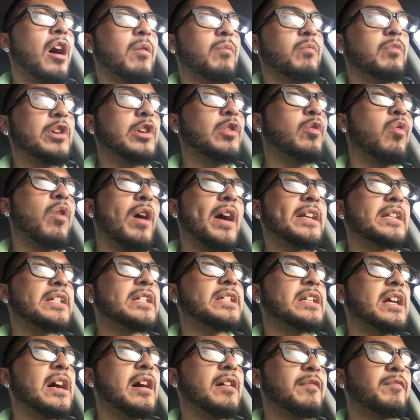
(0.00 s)
Request
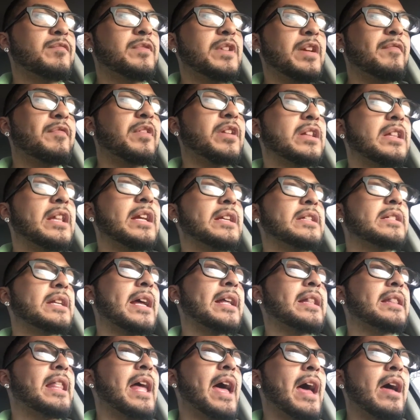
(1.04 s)
stuff, different things
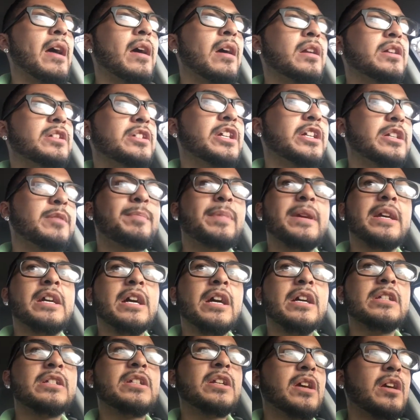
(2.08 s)
like that, just
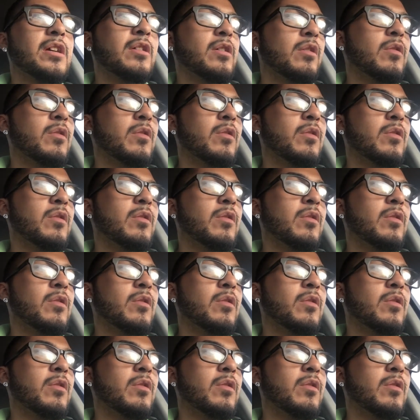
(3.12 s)
because